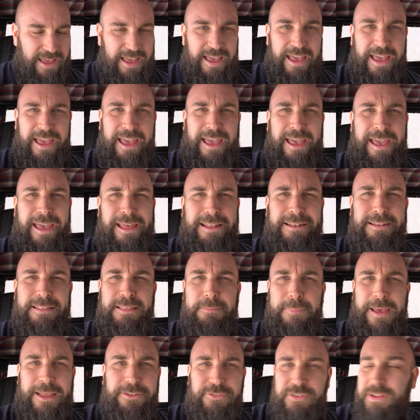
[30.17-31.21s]
and the
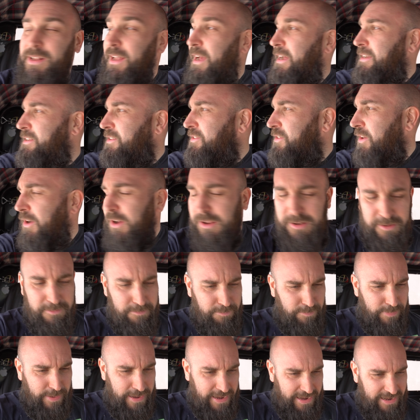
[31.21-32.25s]
battery light is on,
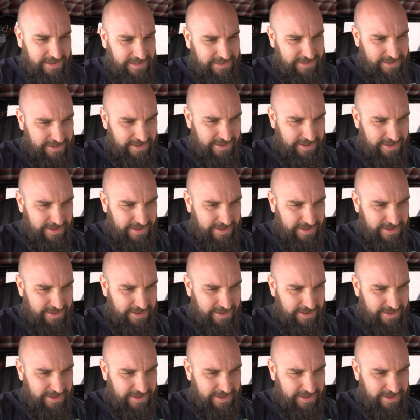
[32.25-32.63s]
but